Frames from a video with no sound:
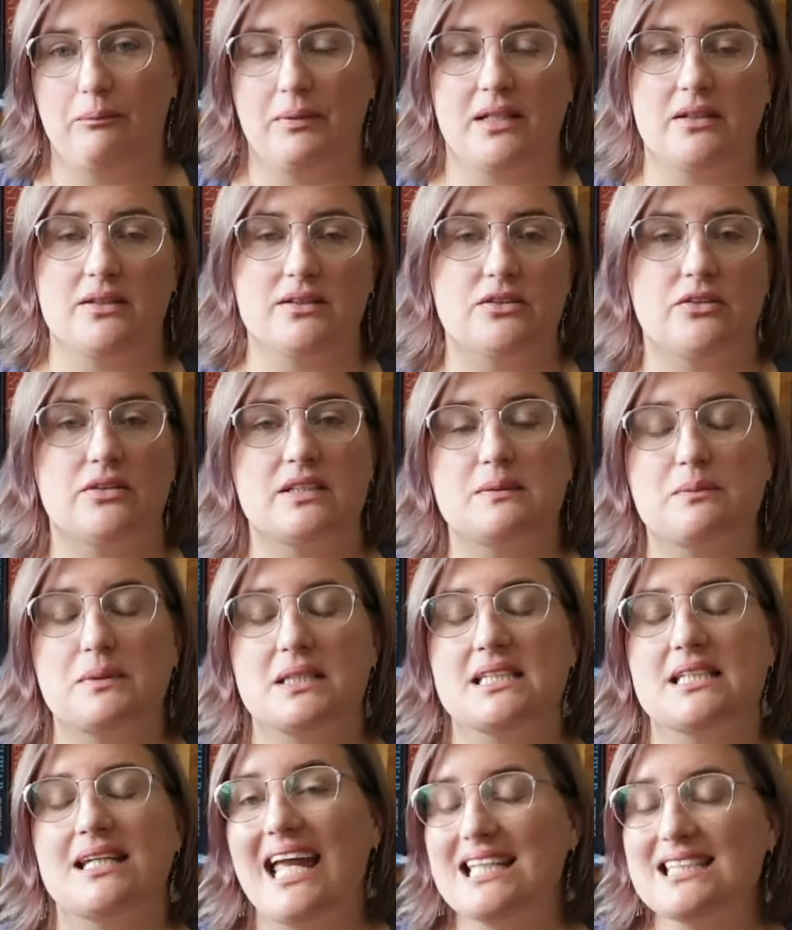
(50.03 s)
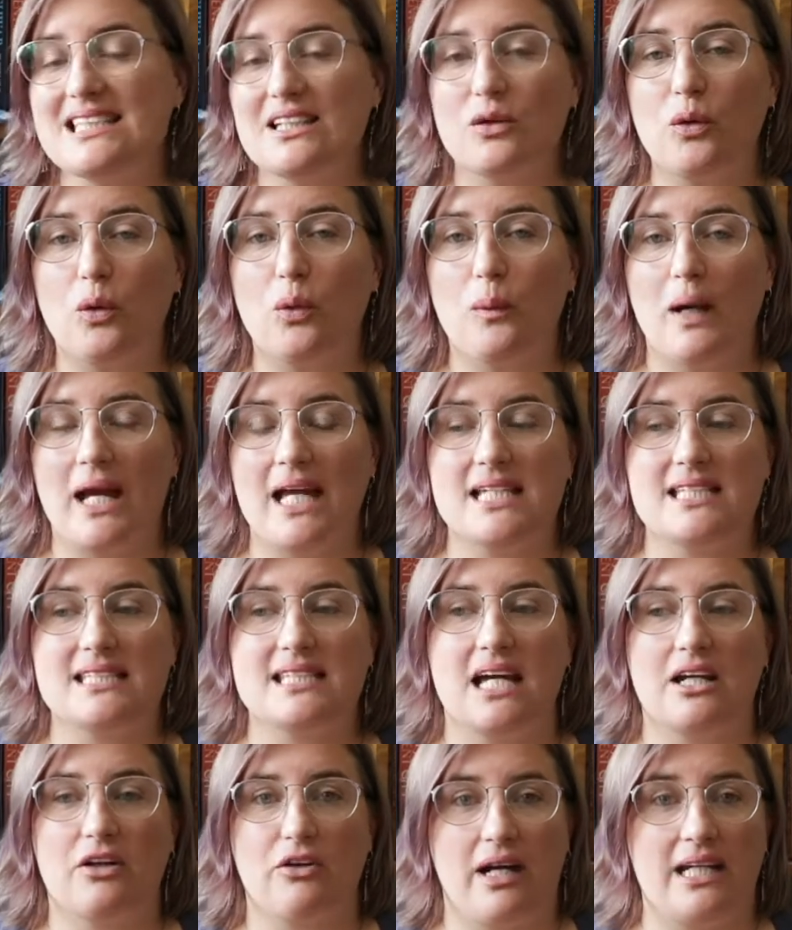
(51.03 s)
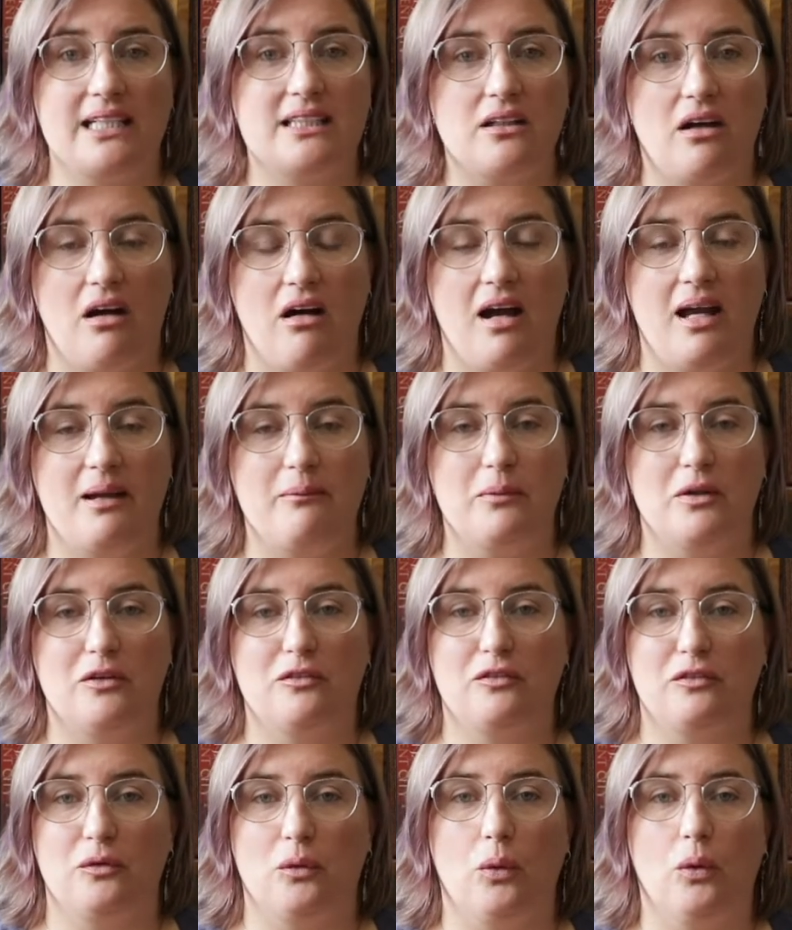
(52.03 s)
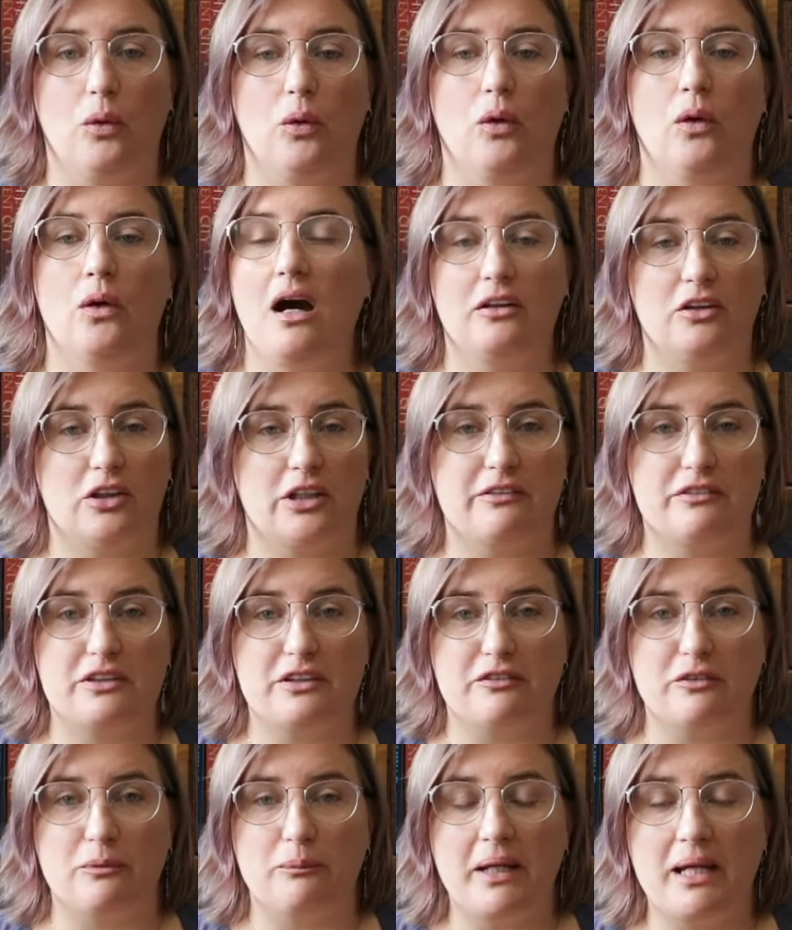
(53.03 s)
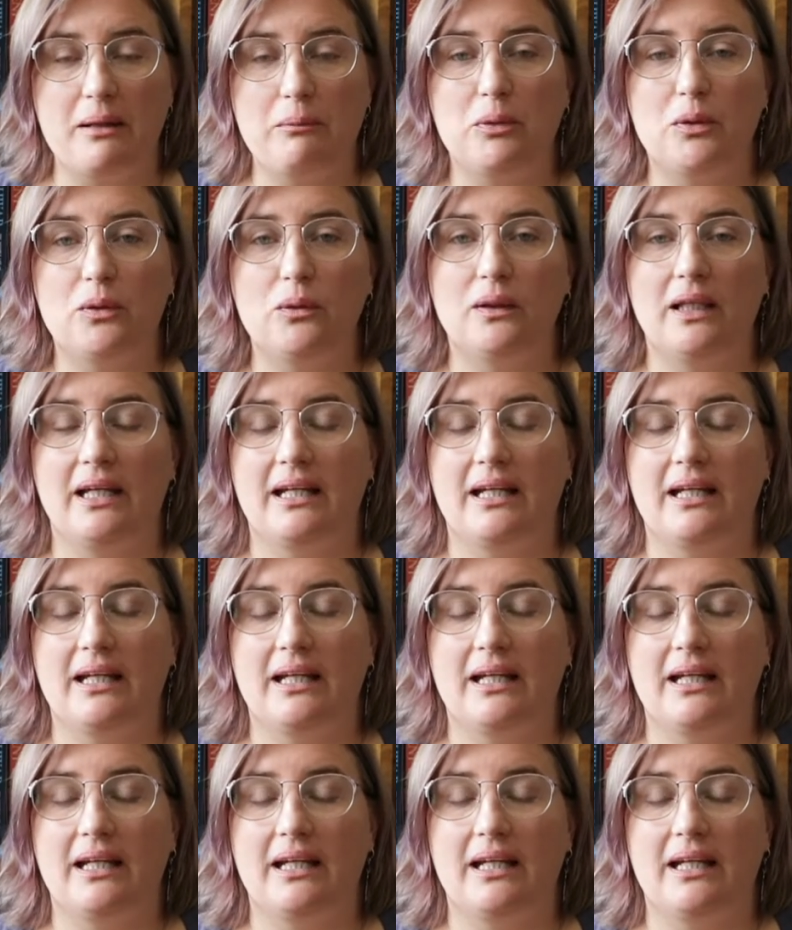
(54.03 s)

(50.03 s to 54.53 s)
because Christmas isn't always a great time for a lot of different people.